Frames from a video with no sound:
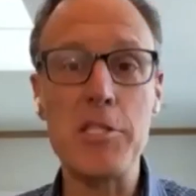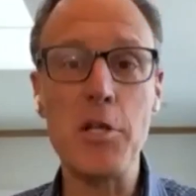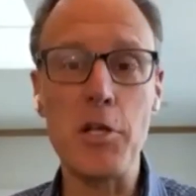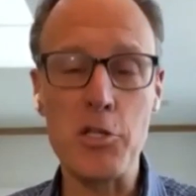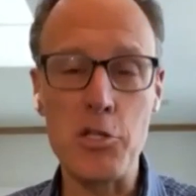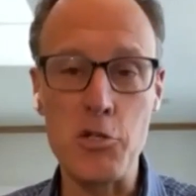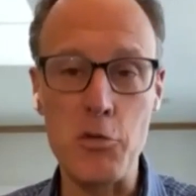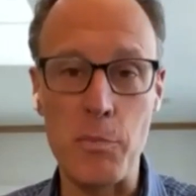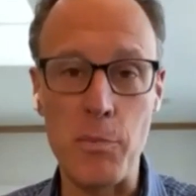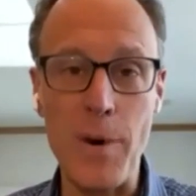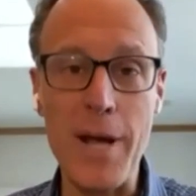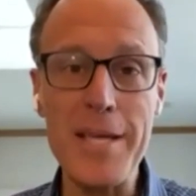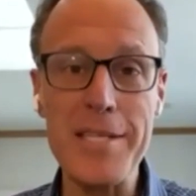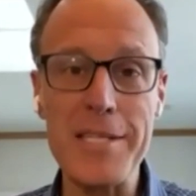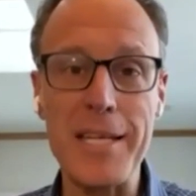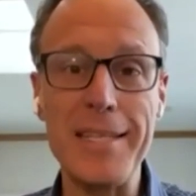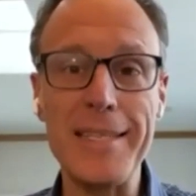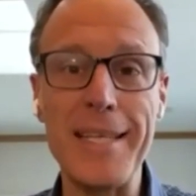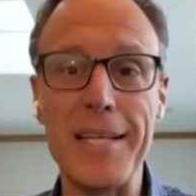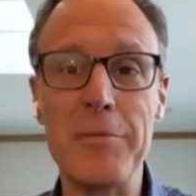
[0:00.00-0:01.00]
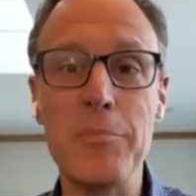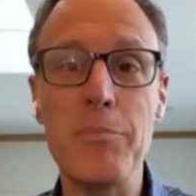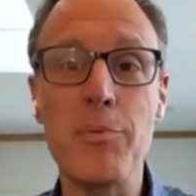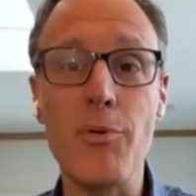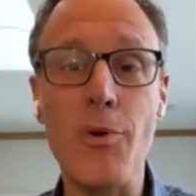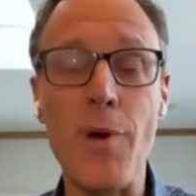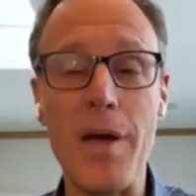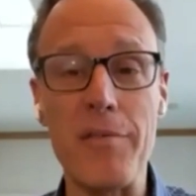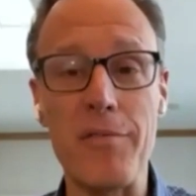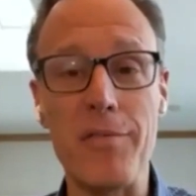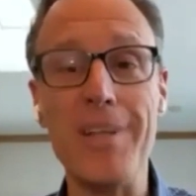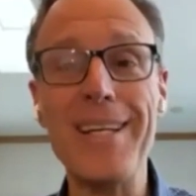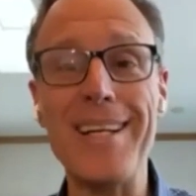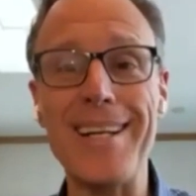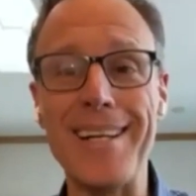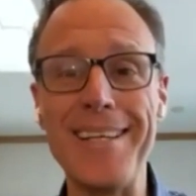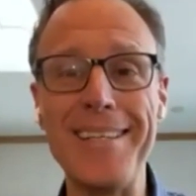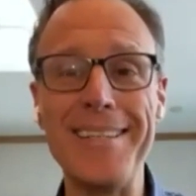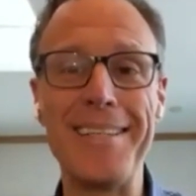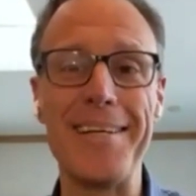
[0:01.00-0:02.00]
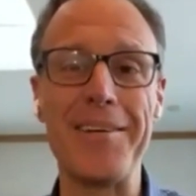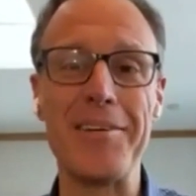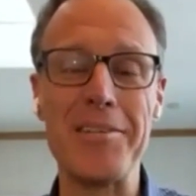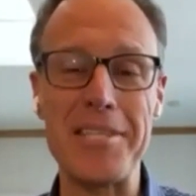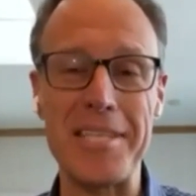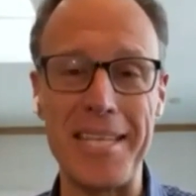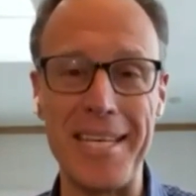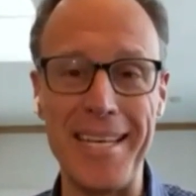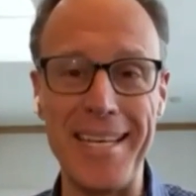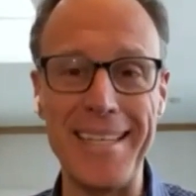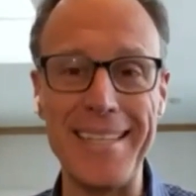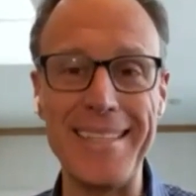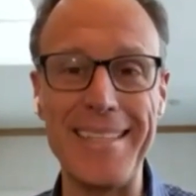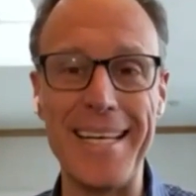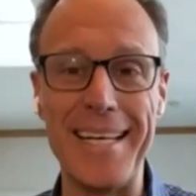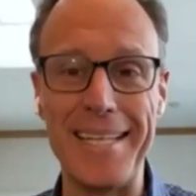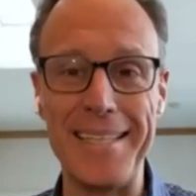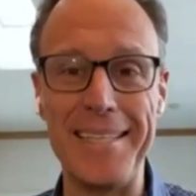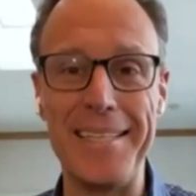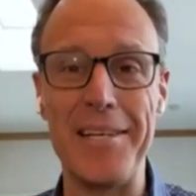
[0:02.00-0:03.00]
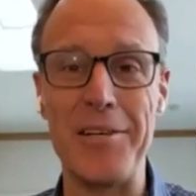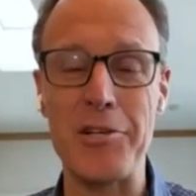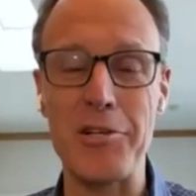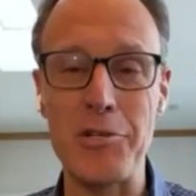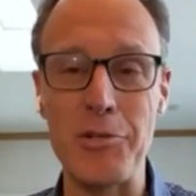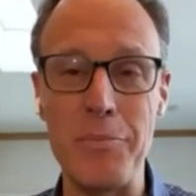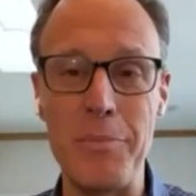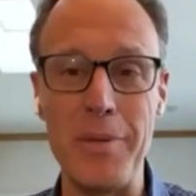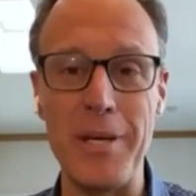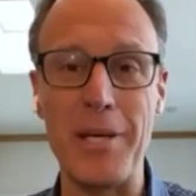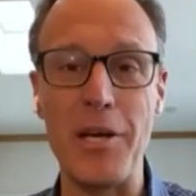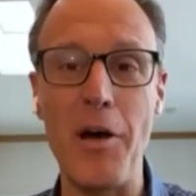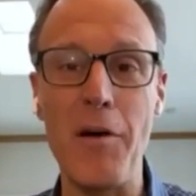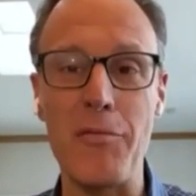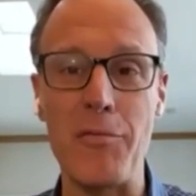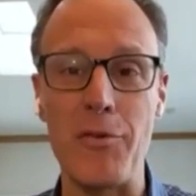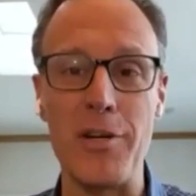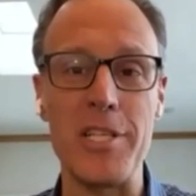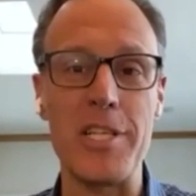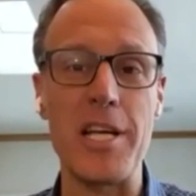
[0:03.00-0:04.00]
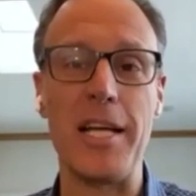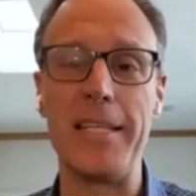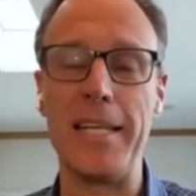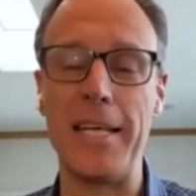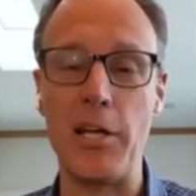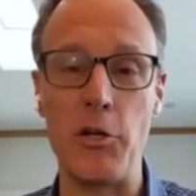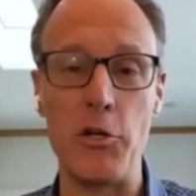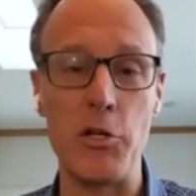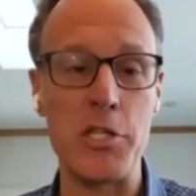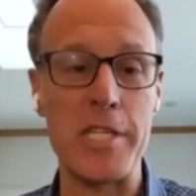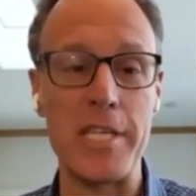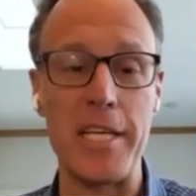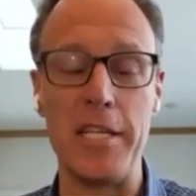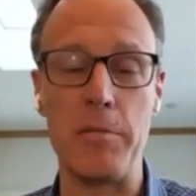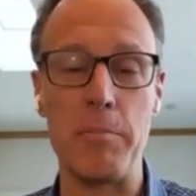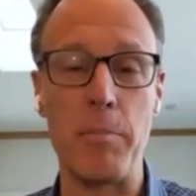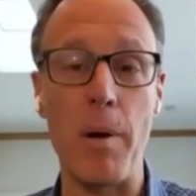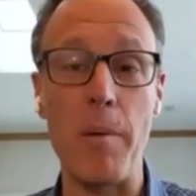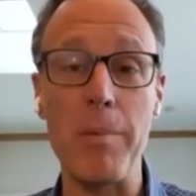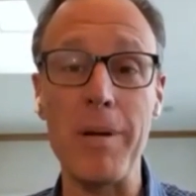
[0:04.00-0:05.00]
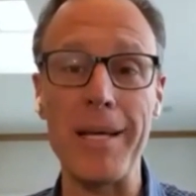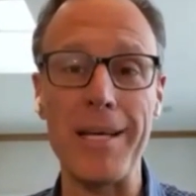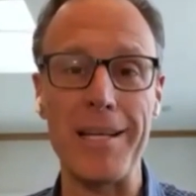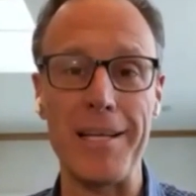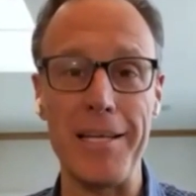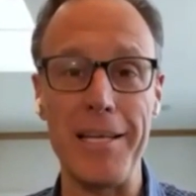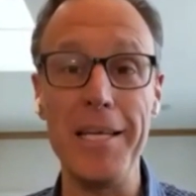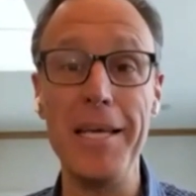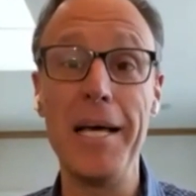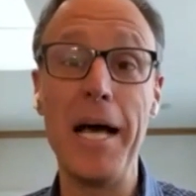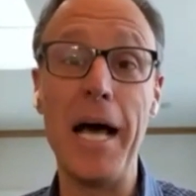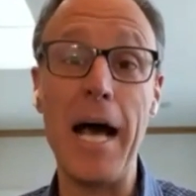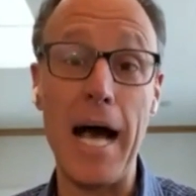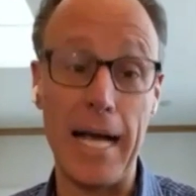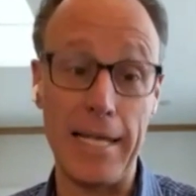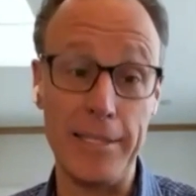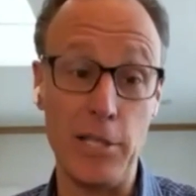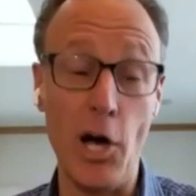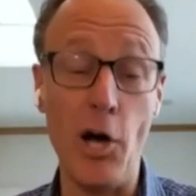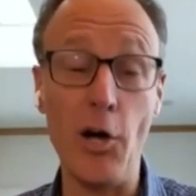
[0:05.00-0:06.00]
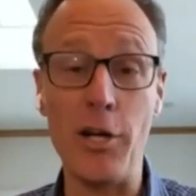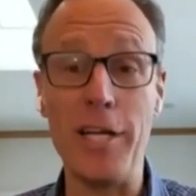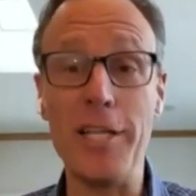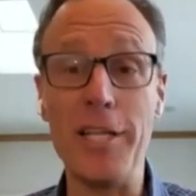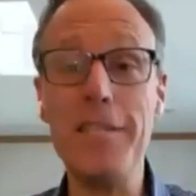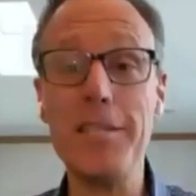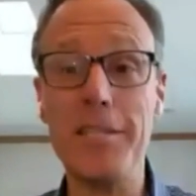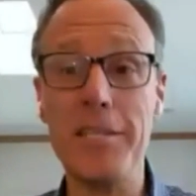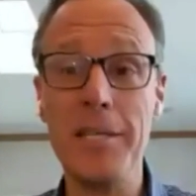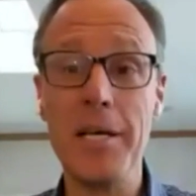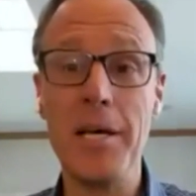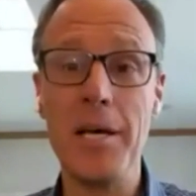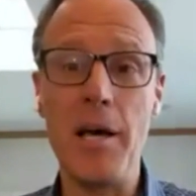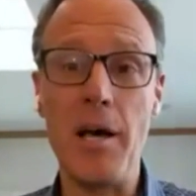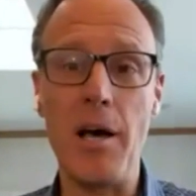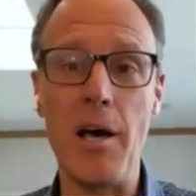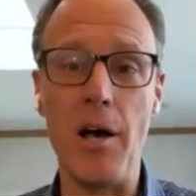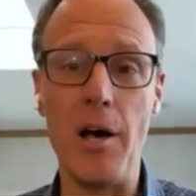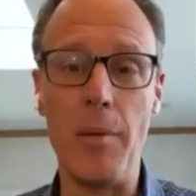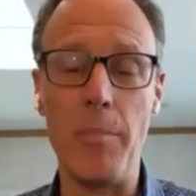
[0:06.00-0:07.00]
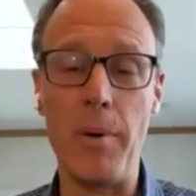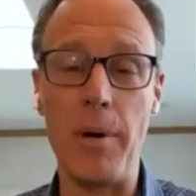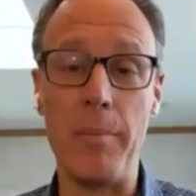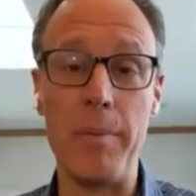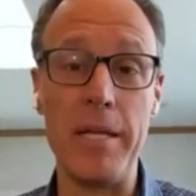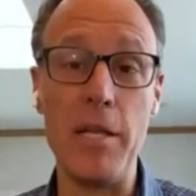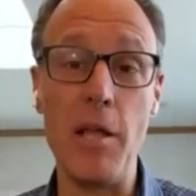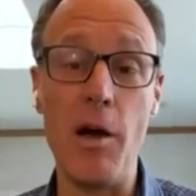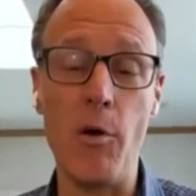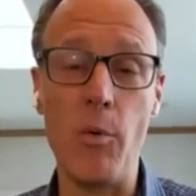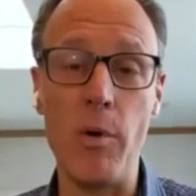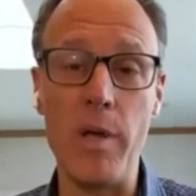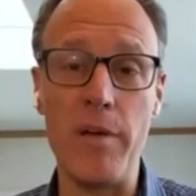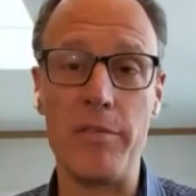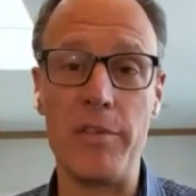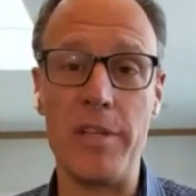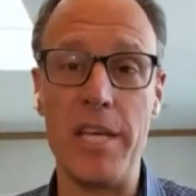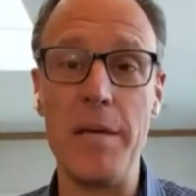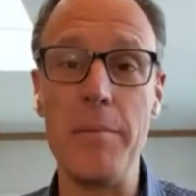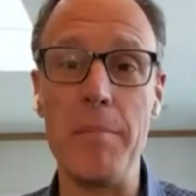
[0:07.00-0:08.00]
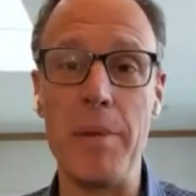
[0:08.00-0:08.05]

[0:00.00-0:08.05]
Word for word: not surprising that privately they're saying that there should be coverage. Are they going to say publicly? I doubt it. Uh, but I mean, now we have the